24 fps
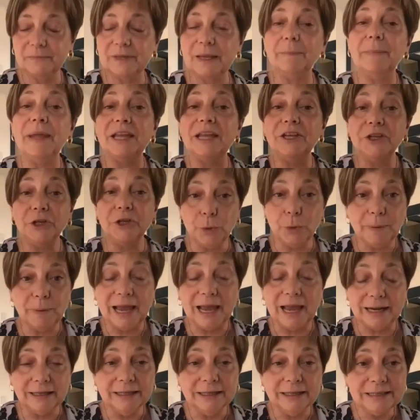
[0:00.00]
make you a
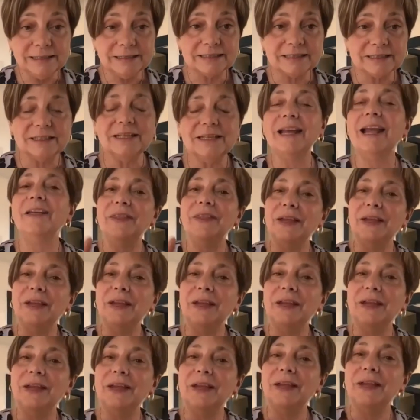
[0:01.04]
panelist, and
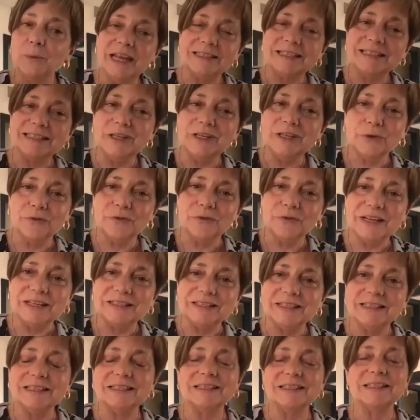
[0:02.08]
then we get to see your
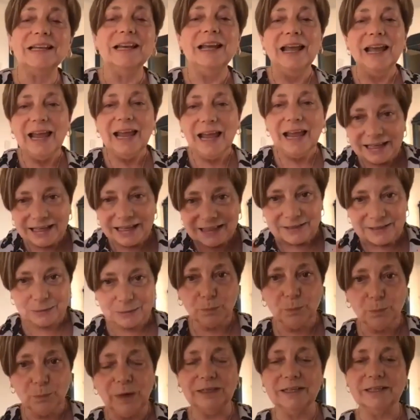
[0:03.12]
faces
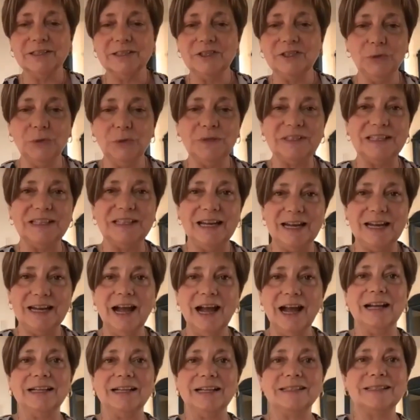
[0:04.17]
as well as you
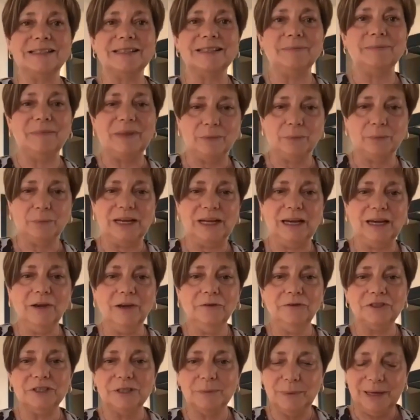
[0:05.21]
seeing us. And we
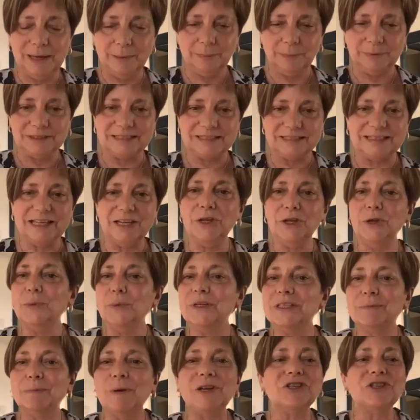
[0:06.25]
love to be able to see you,
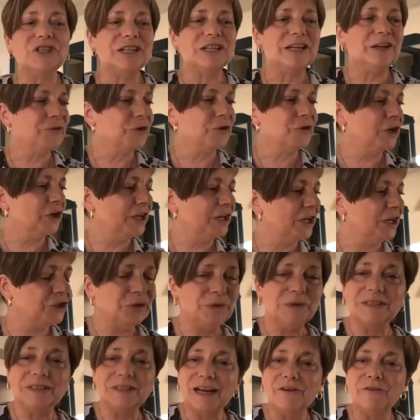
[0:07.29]
especially if you're going to do
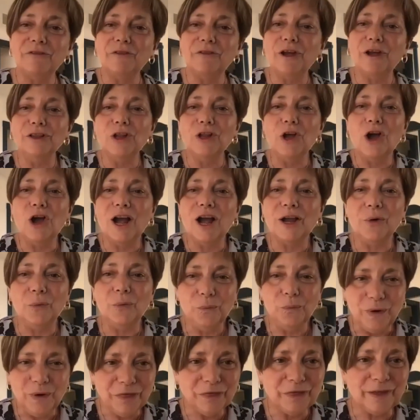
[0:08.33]
stuff along
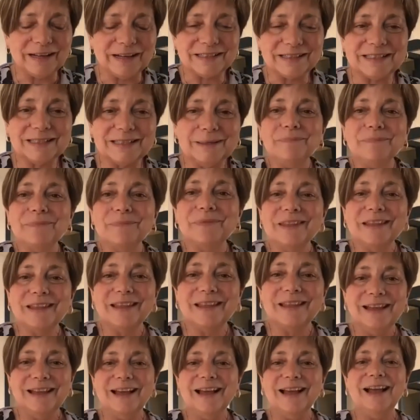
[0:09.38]
with us.
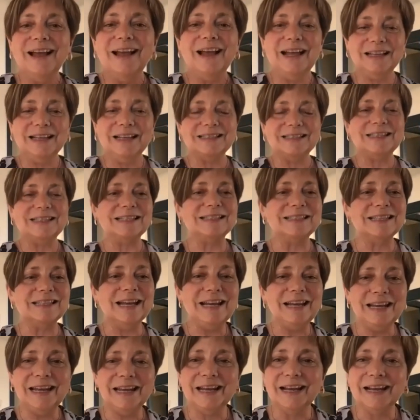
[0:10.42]
It's
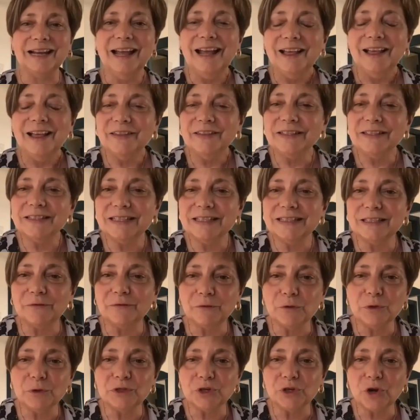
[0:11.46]
exciting. This is the
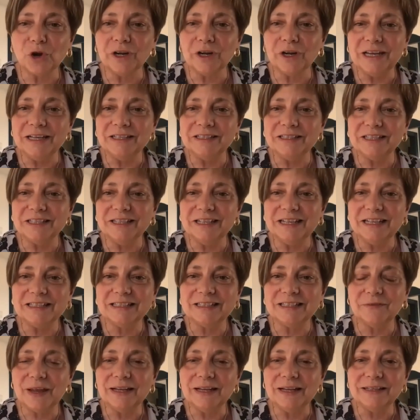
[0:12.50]
first Artie and Denise
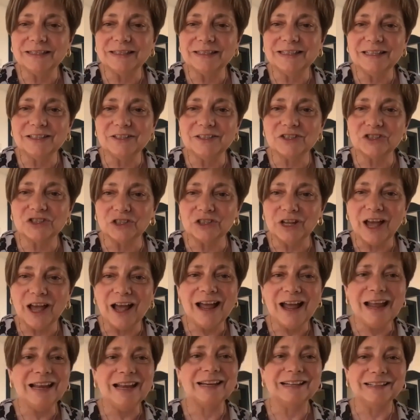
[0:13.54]
event since
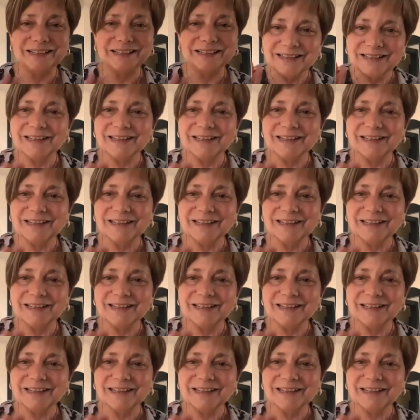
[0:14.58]
July, and